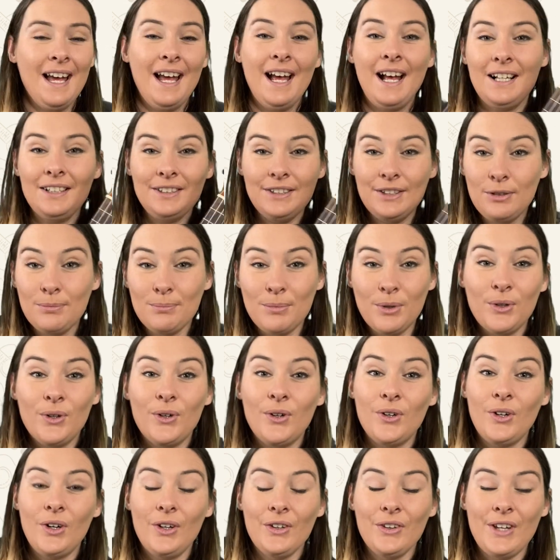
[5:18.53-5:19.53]
A little
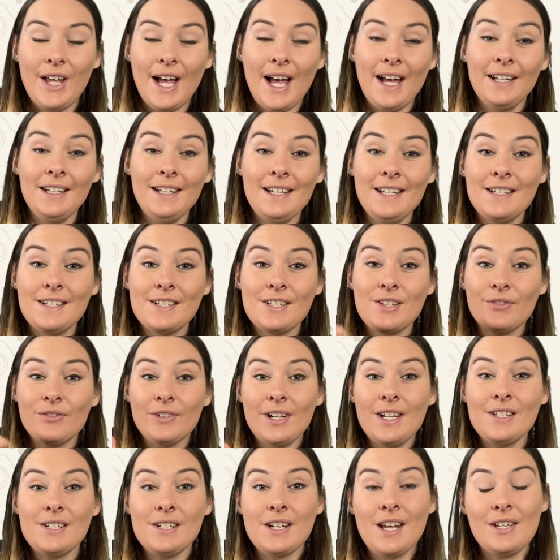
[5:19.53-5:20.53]
more on that is the
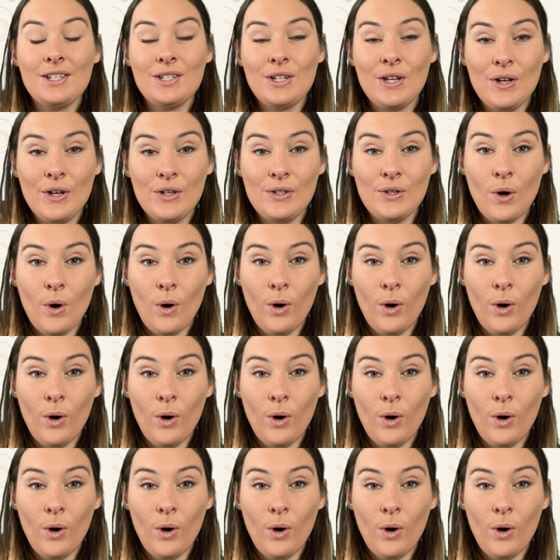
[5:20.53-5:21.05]
reason I turned